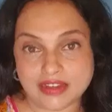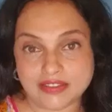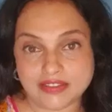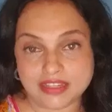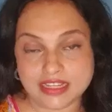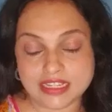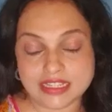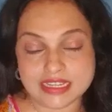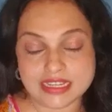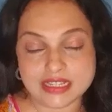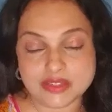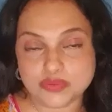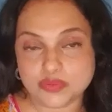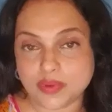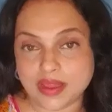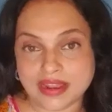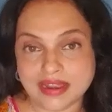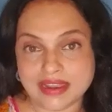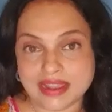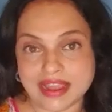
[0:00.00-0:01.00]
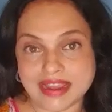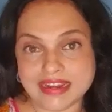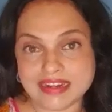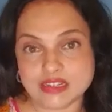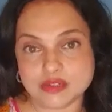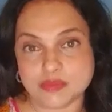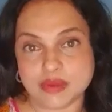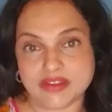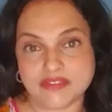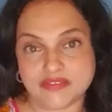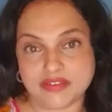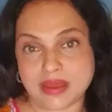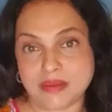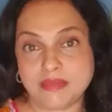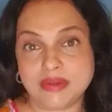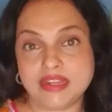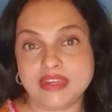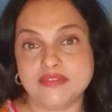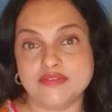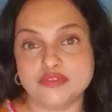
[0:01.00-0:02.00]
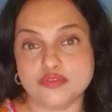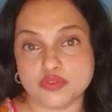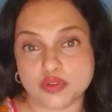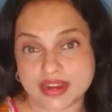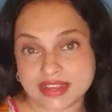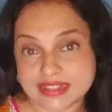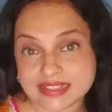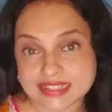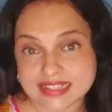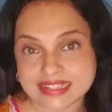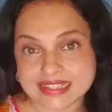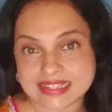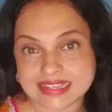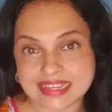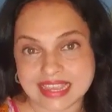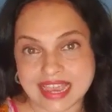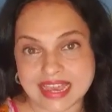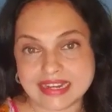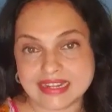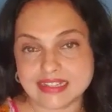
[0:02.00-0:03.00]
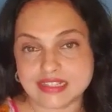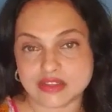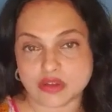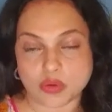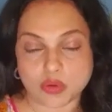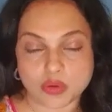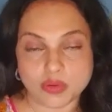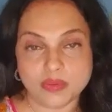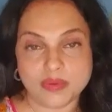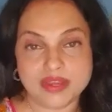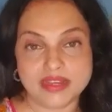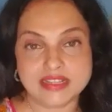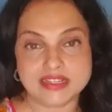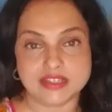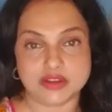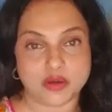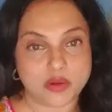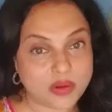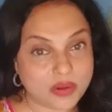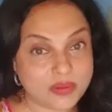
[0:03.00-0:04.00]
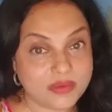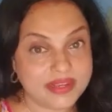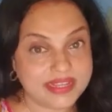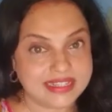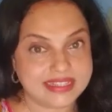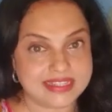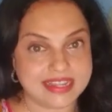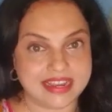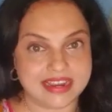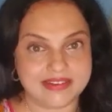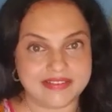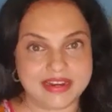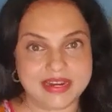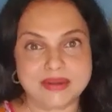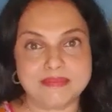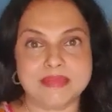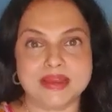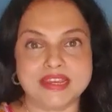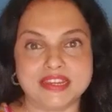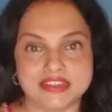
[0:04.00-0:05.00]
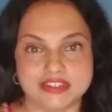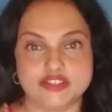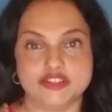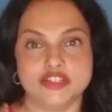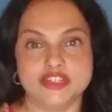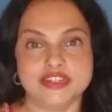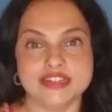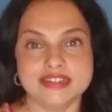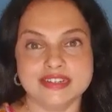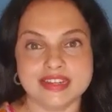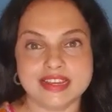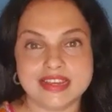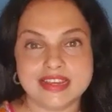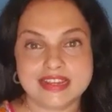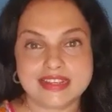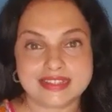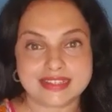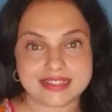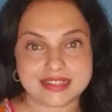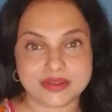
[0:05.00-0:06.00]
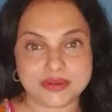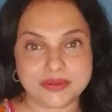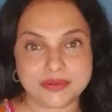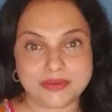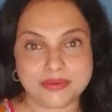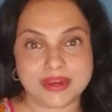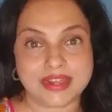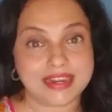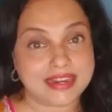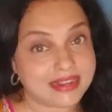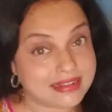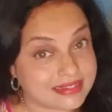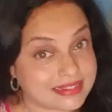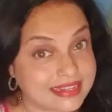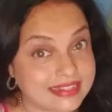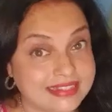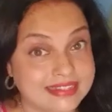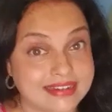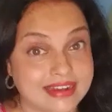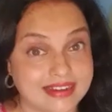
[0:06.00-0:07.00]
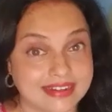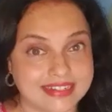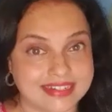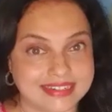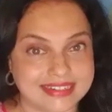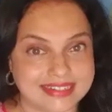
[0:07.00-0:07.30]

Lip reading: This is well liked by family and friends and it's always there in my kitchen. So let's get started.